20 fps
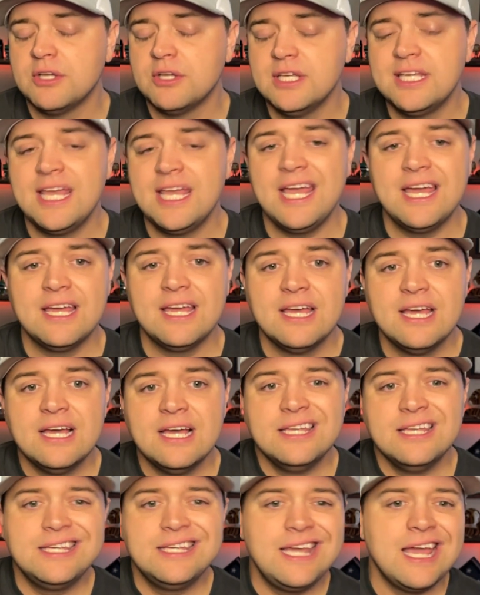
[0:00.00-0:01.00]
You can't
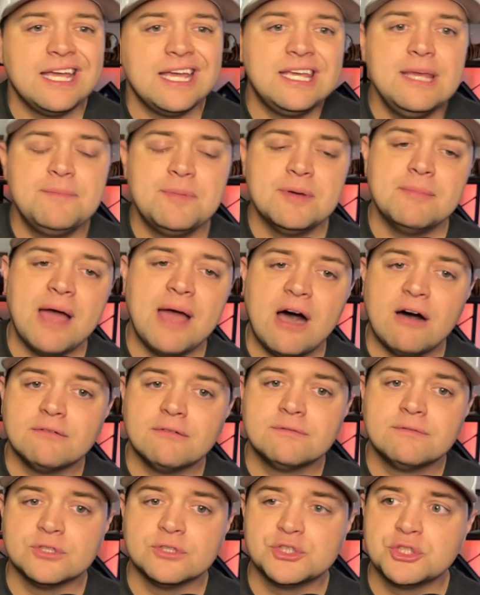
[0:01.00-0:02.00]
keep him out
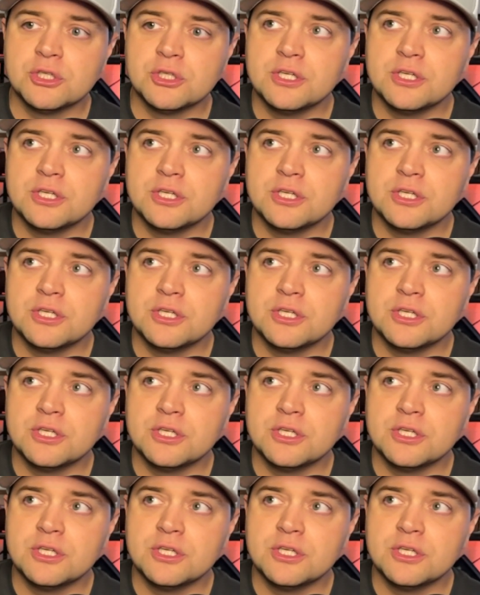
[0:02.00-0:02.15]
for sure.